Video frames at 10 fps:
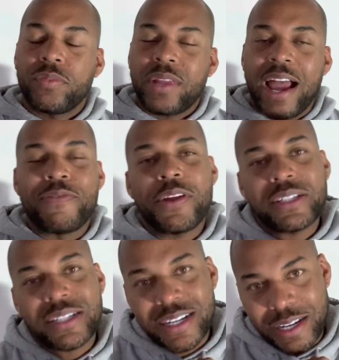I fell
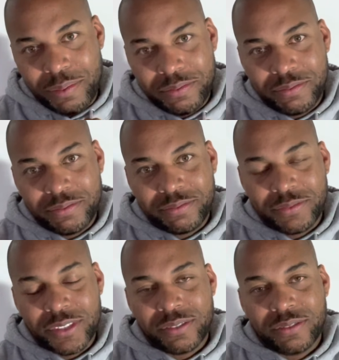asleep.
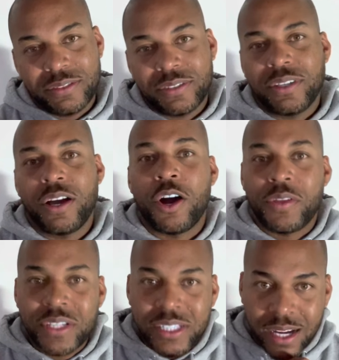All of
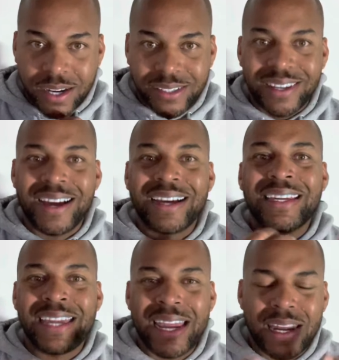a sudden,
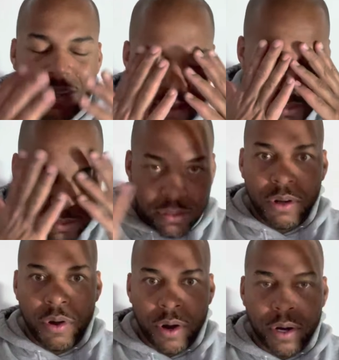again,
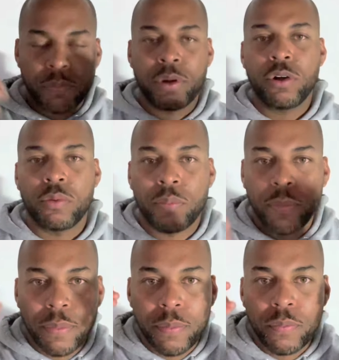Lord, boom,
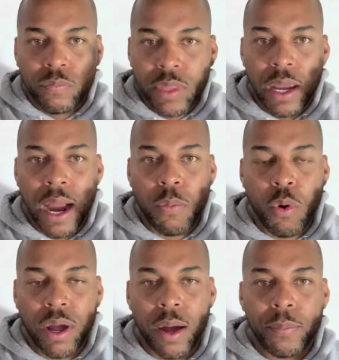I
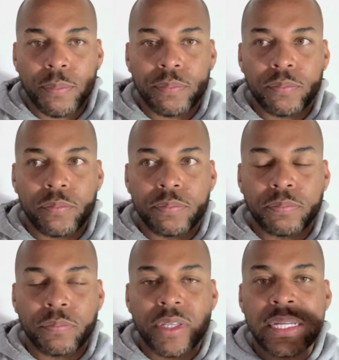woke up.
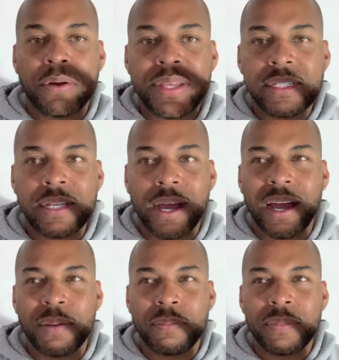Now this
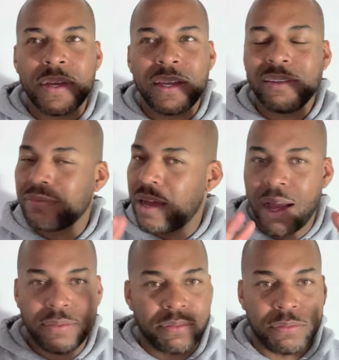time,
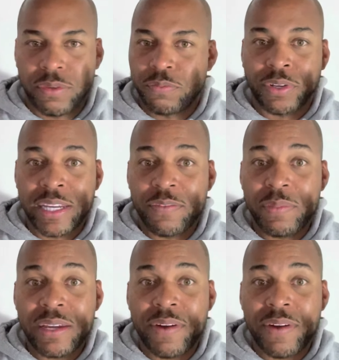forgive me if